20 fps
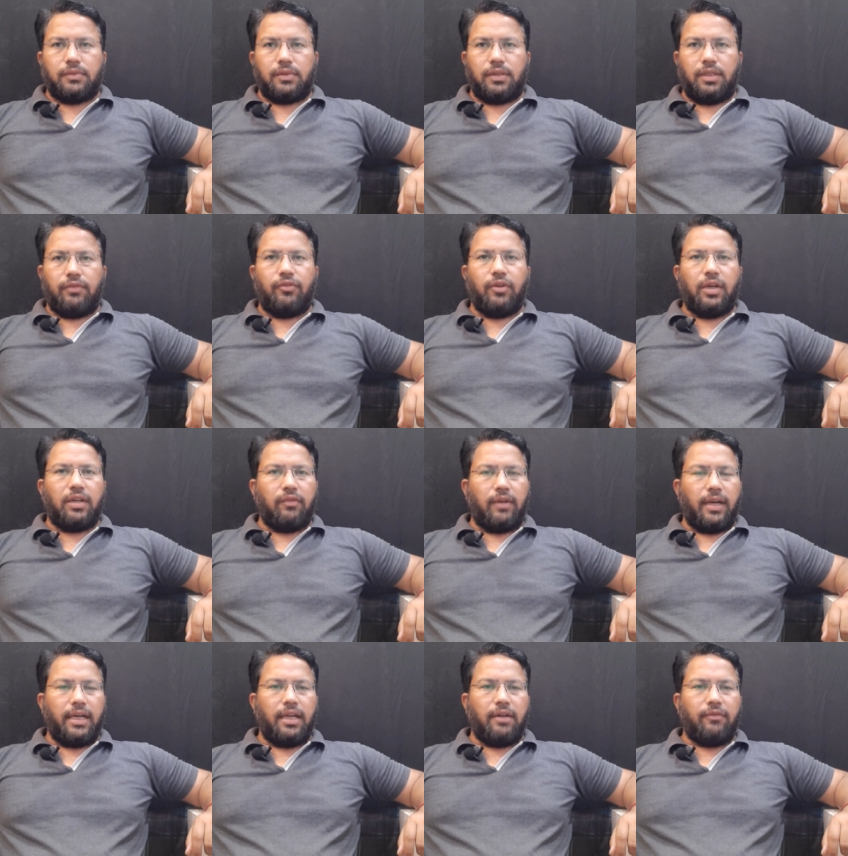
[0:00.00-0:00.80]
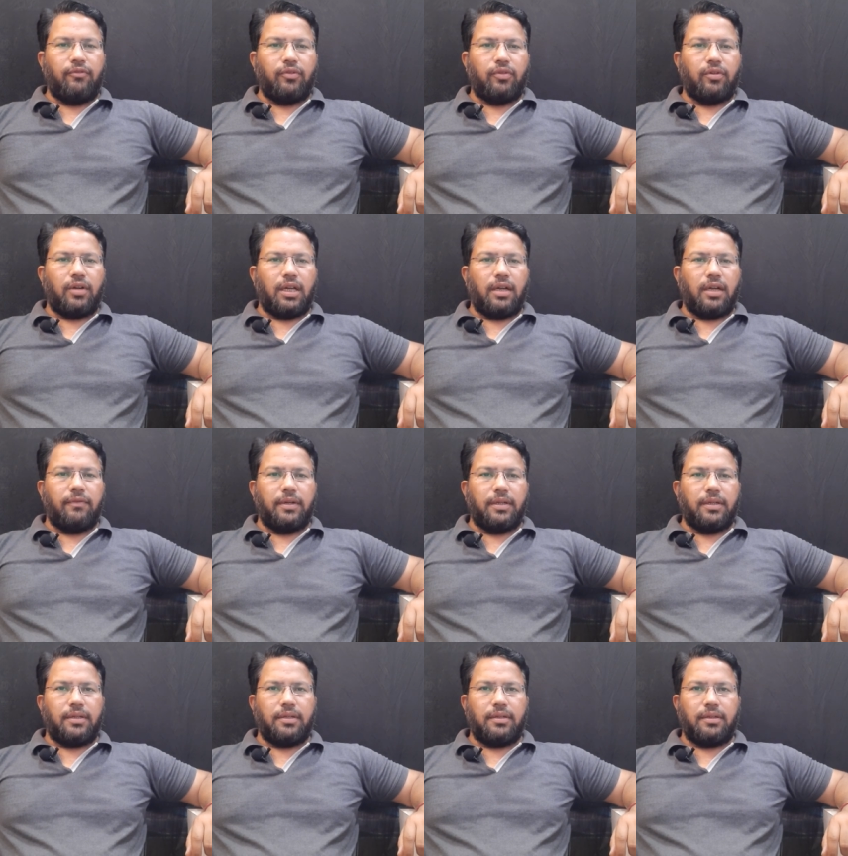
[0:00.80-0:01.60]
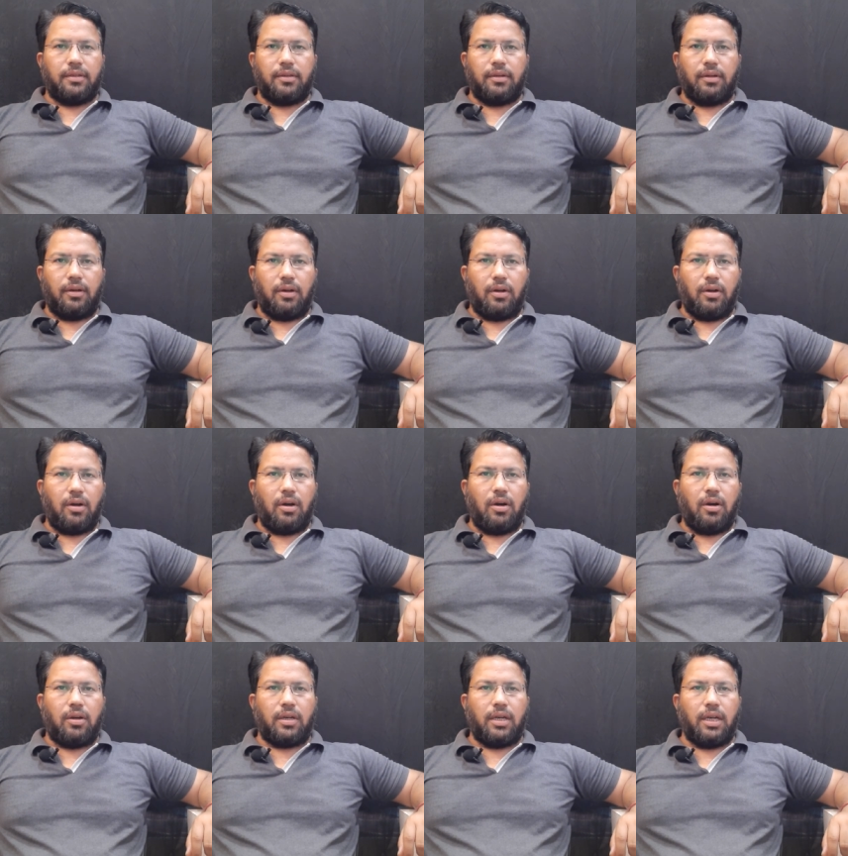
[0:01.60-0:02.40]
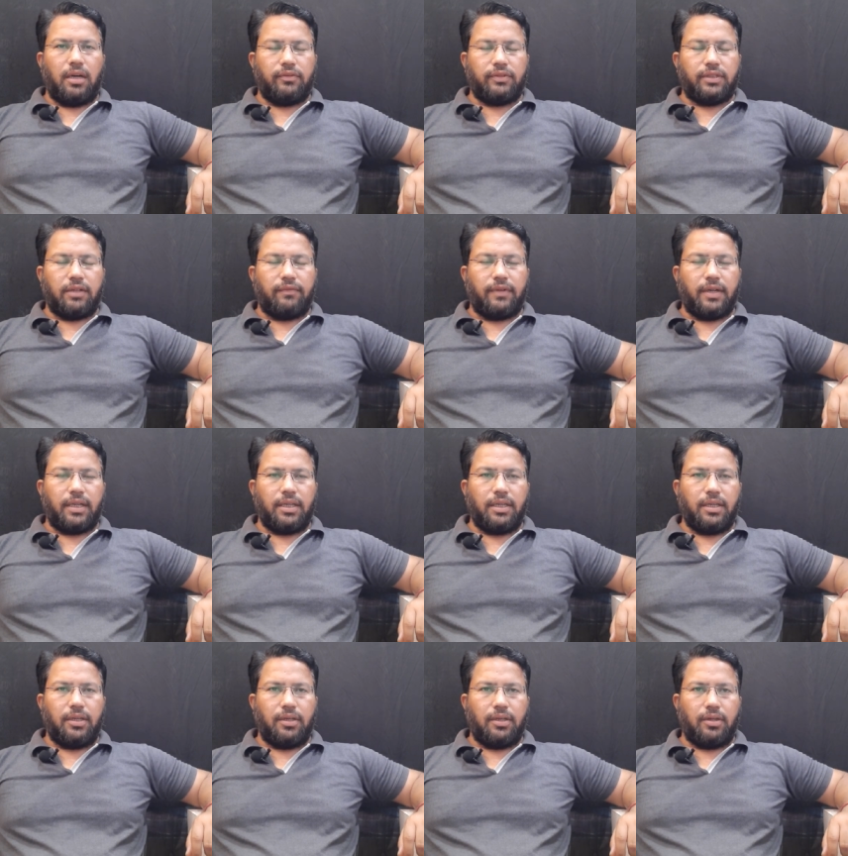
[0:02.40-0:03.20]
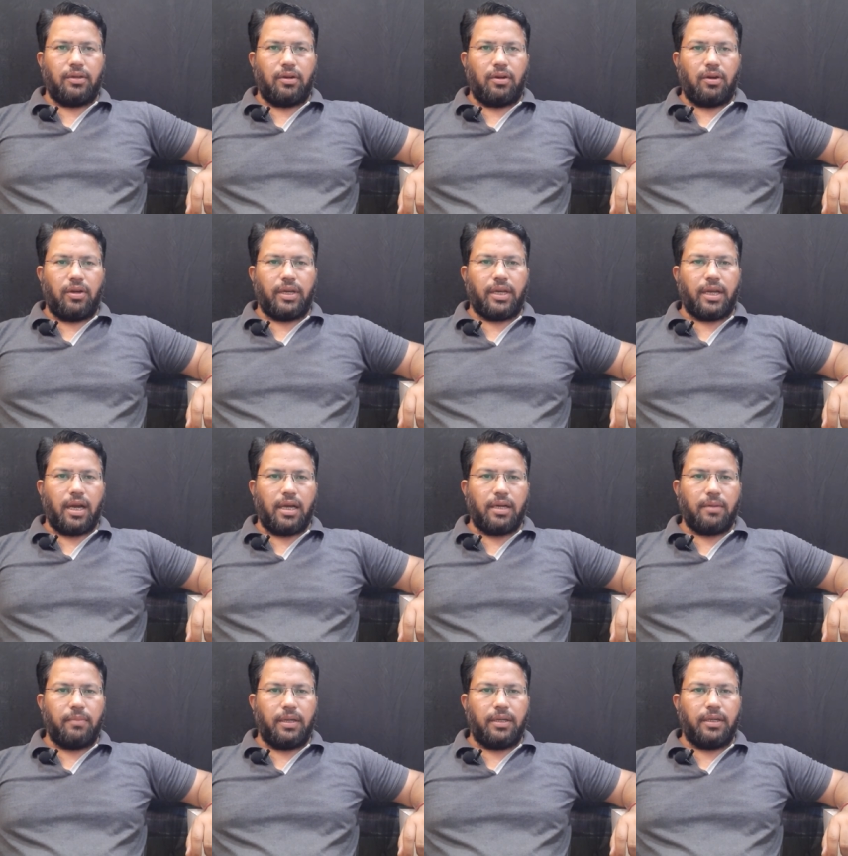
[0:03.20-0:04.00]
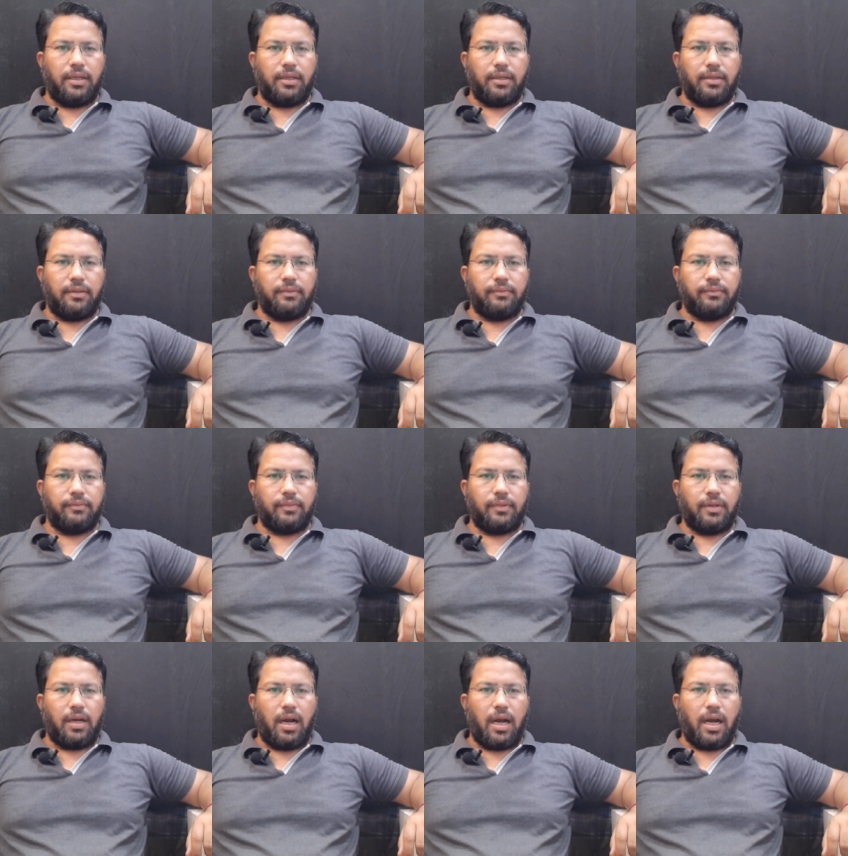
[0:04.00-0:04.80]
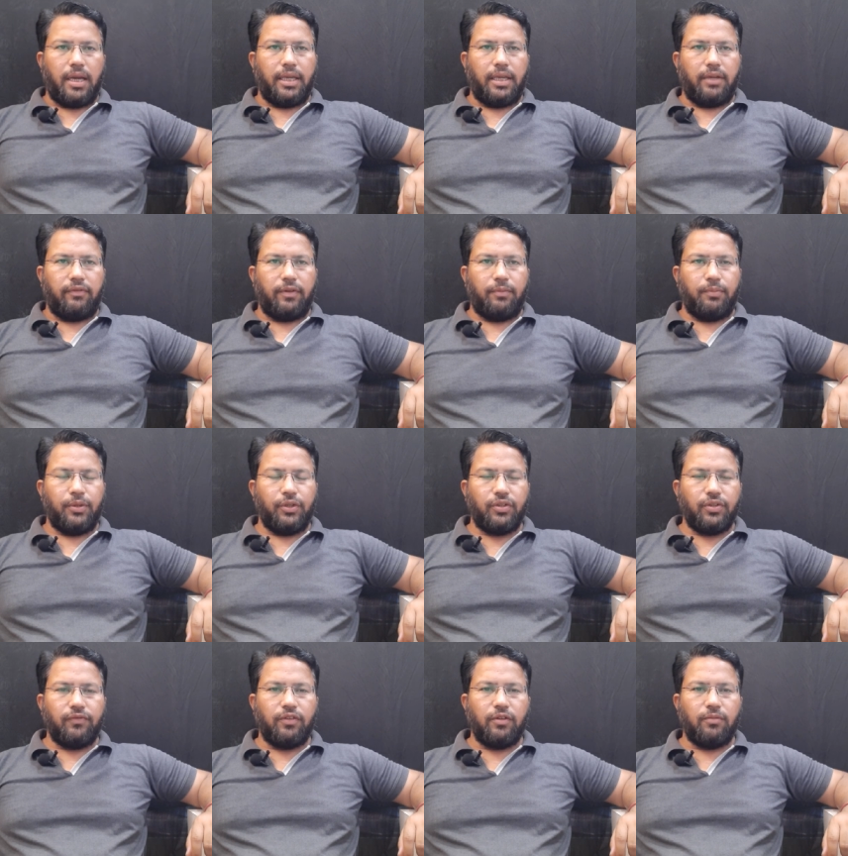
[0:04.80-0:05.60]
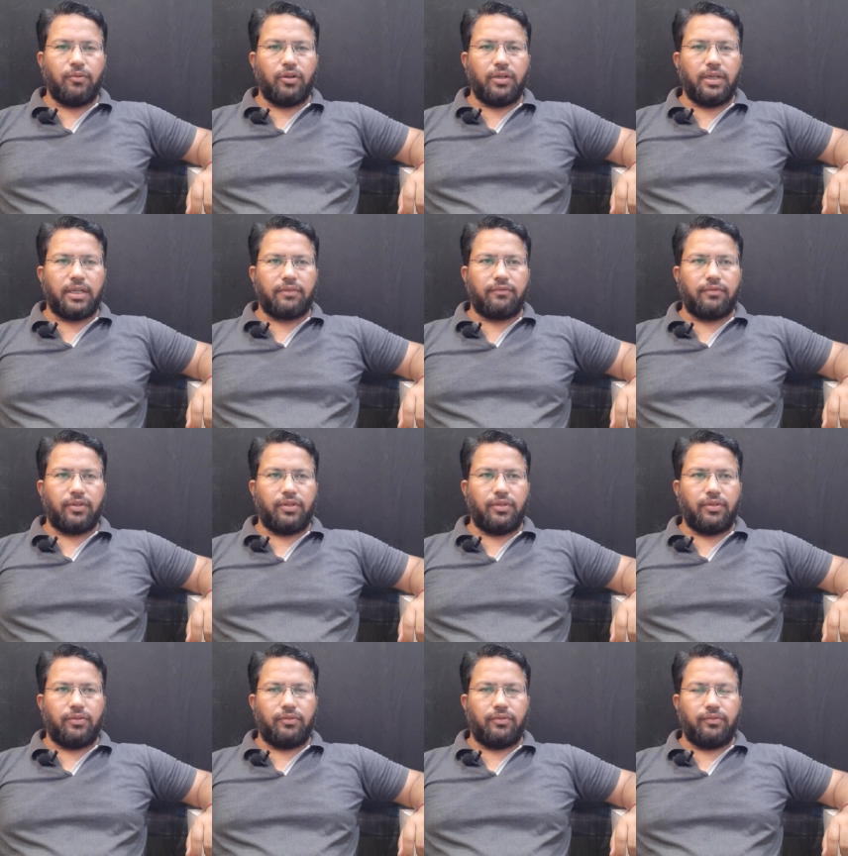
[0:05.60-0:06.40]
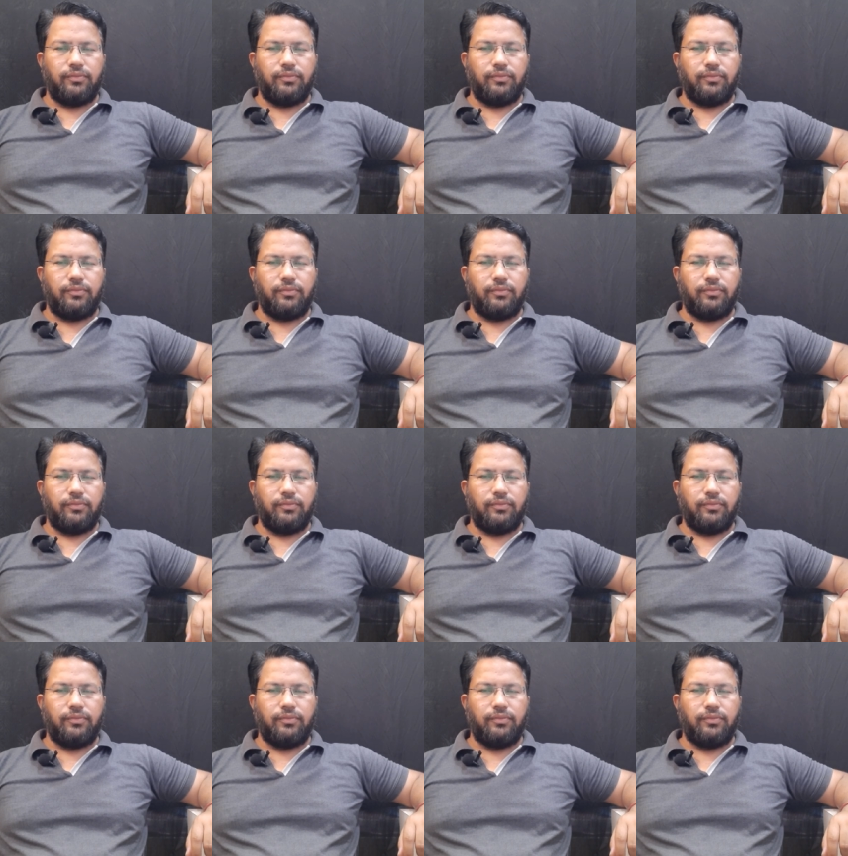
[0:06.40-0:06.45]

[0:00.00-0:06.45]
If you are a wildlife photographer or love safari or a car birder, I have a beautiful product for you.